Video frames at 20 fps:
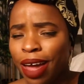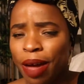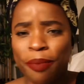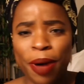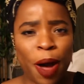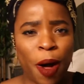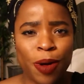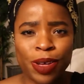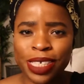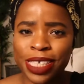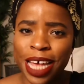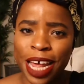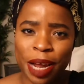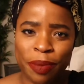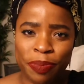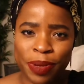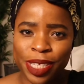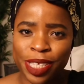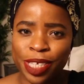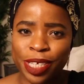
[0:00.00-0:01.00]
my whole
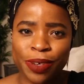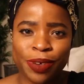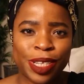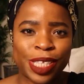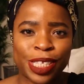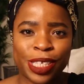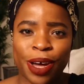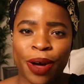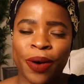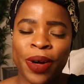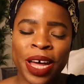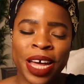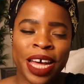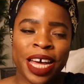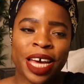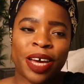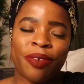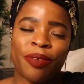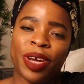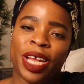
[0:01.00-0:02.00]
setup is new, and so
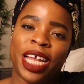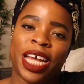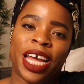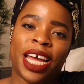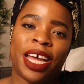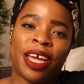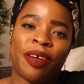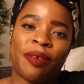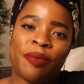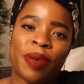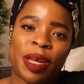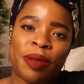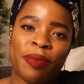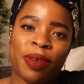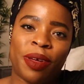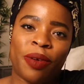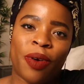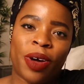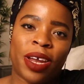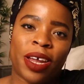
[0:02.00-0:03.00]
it really made
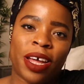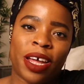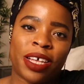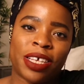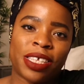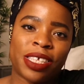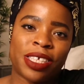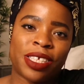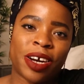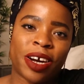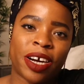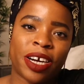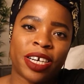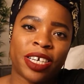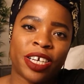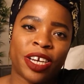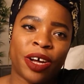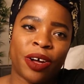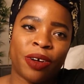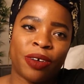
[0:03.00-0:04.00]
me want to start,
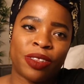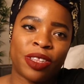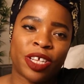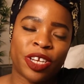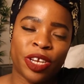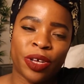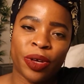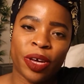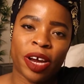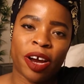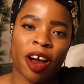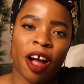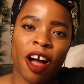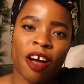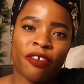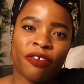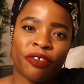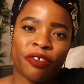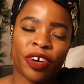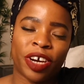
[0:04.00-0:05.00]
you know, the new year
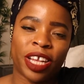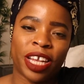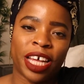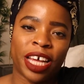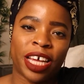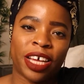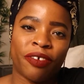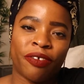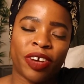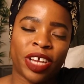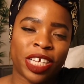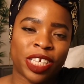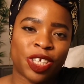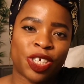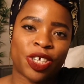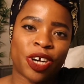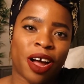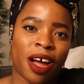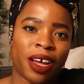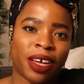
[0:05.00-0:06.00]
off really
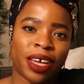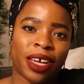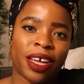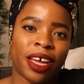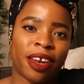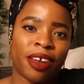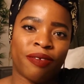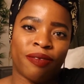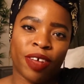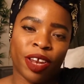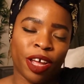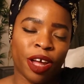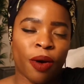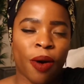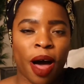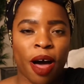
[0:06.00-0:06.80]
strong and get a video